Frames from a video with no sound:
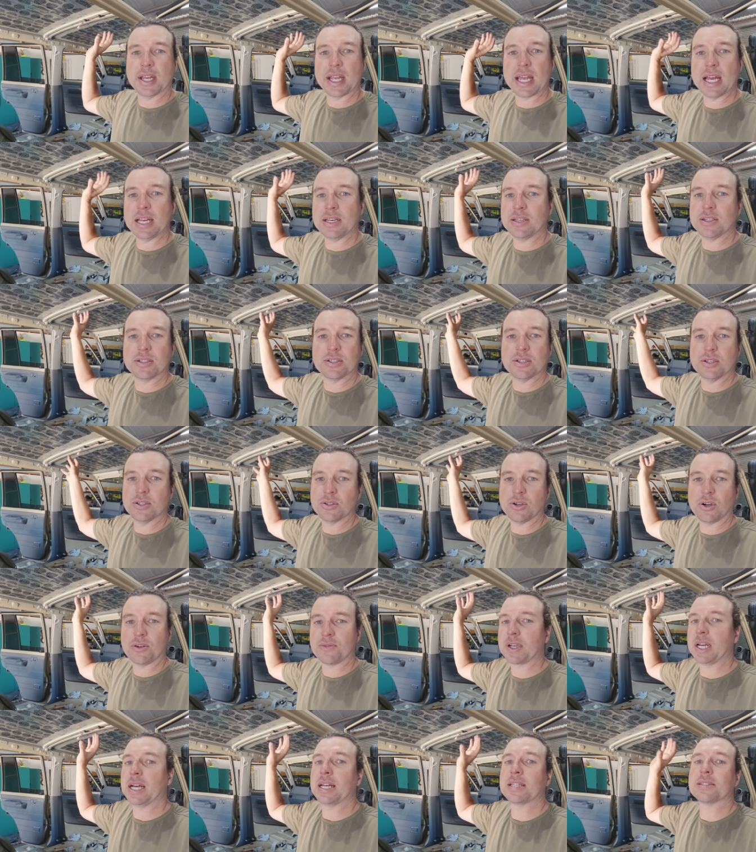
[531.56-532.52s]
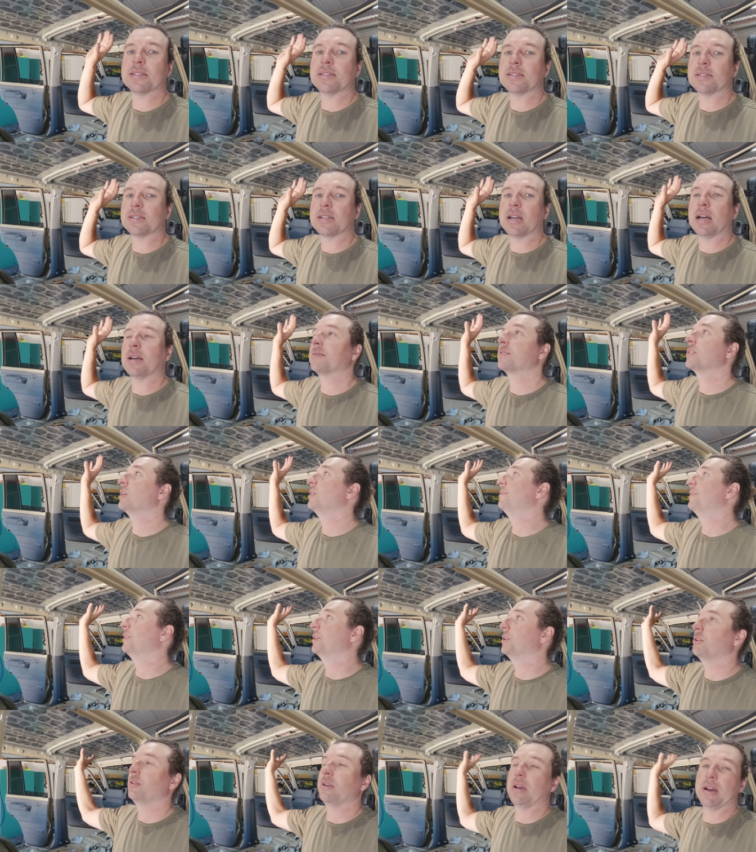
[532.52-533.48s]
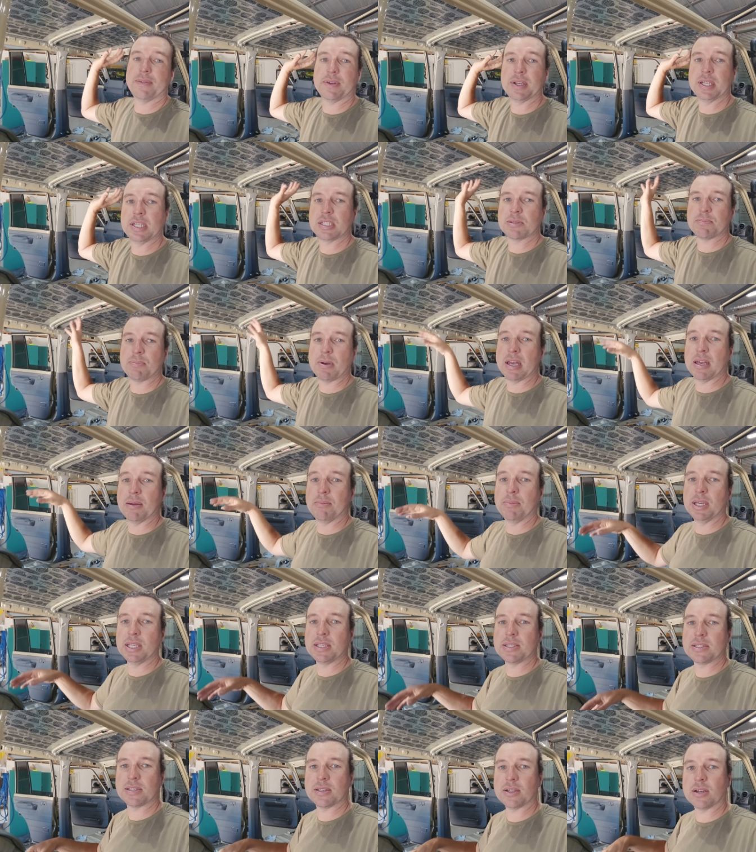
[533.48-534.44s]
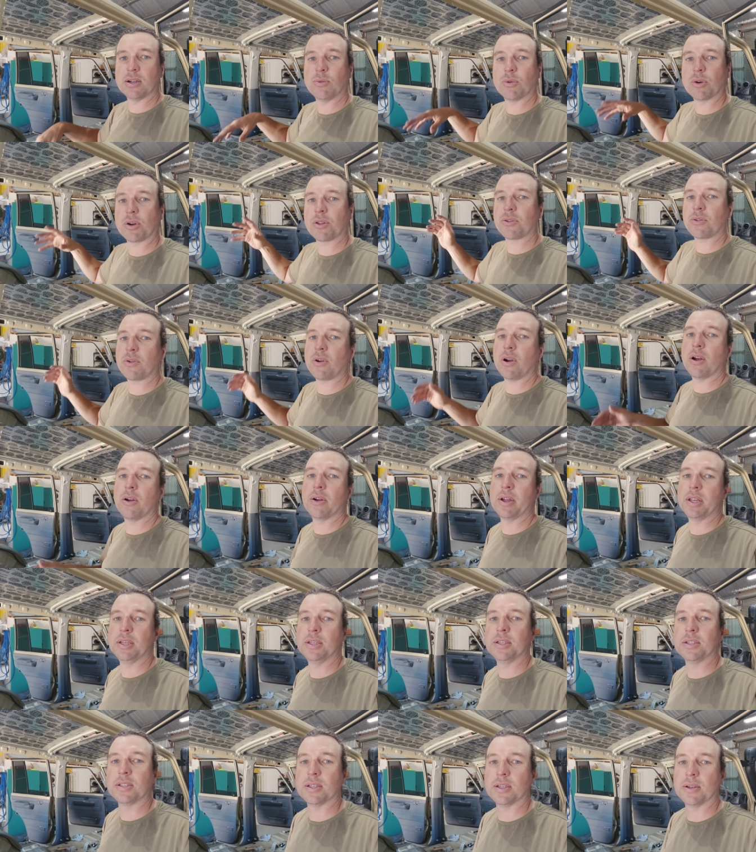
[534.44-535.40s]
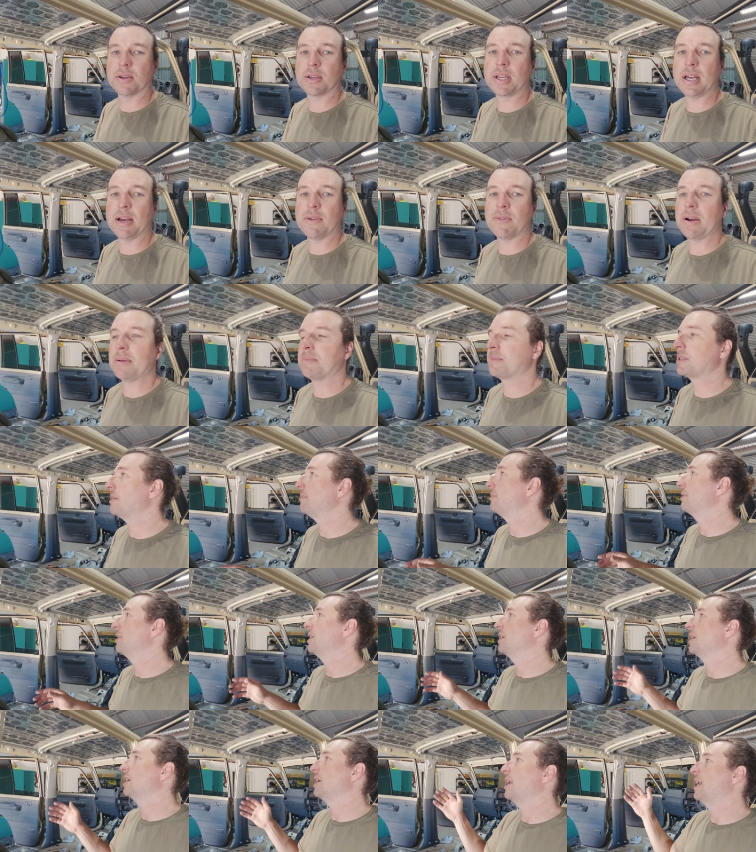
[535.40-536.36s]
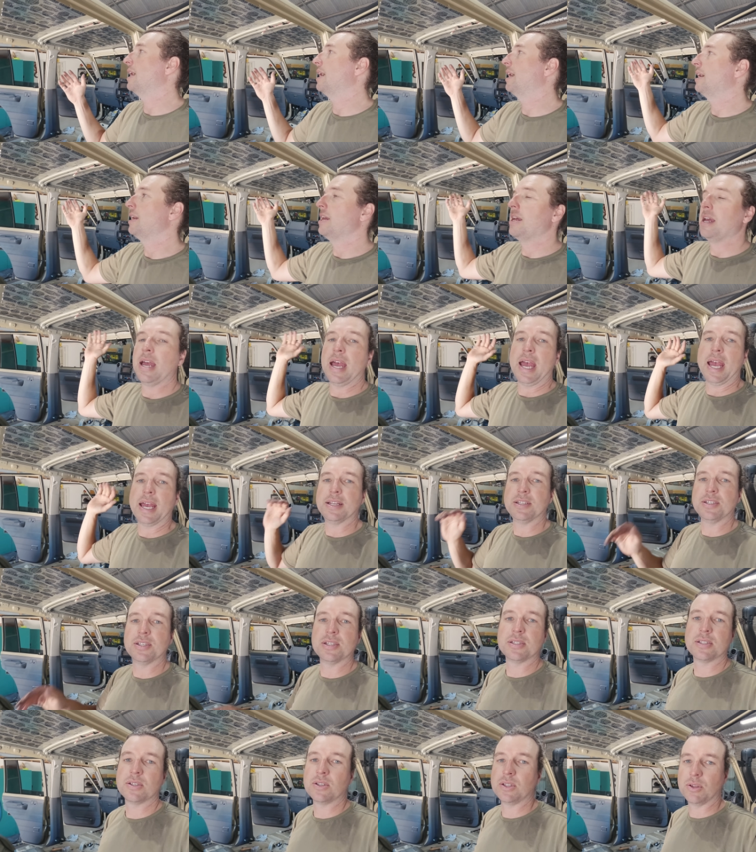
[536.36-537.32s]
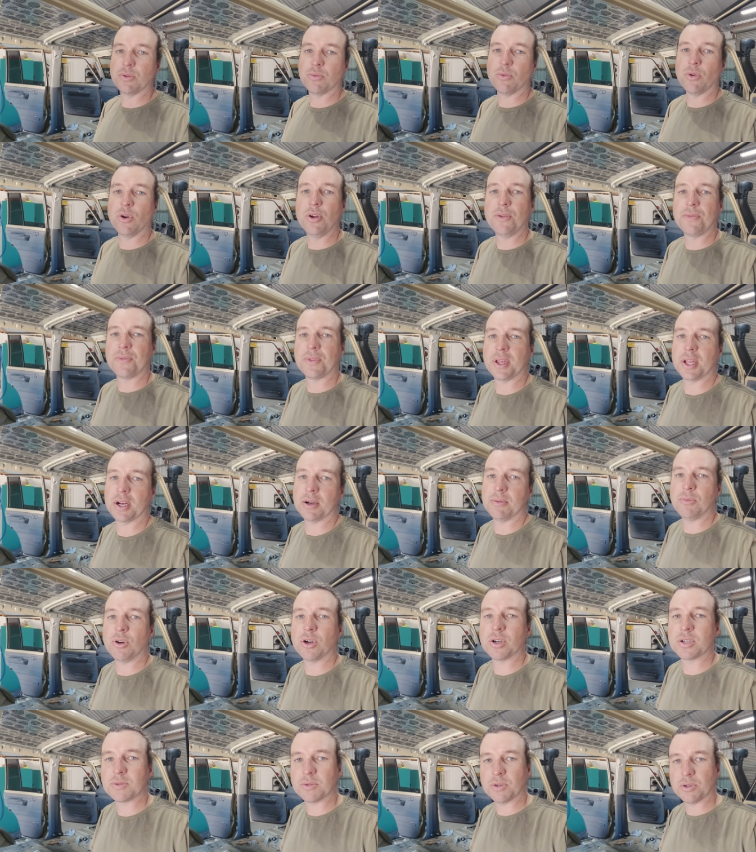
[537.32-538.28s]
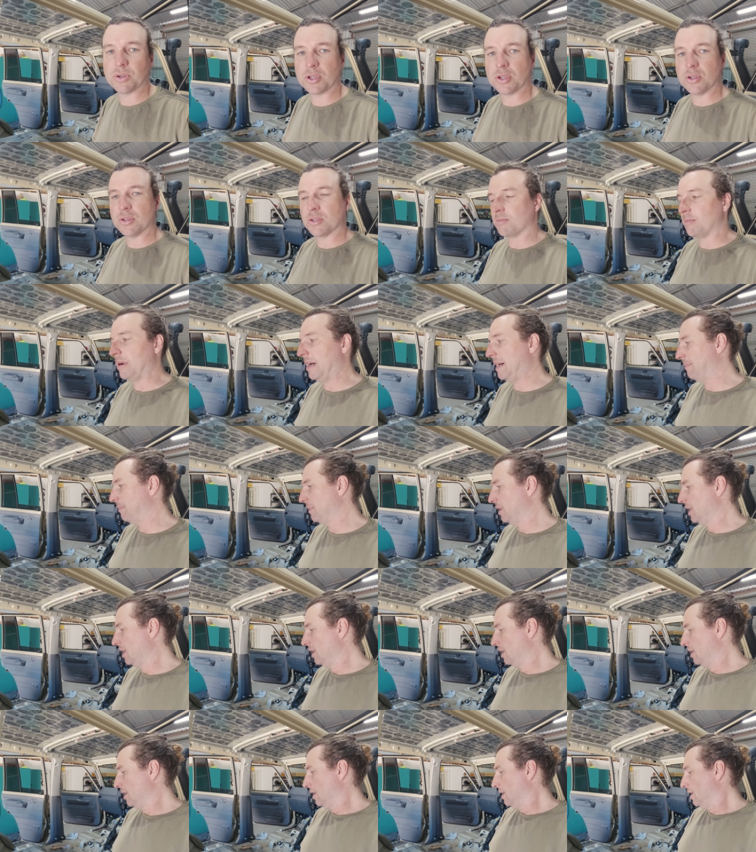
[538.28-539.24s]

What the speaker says: you can just use offcuts and stuff. So if I do have any spare bits that I want to throw in to cover up some of the edges in the roof, then I might as well use them up.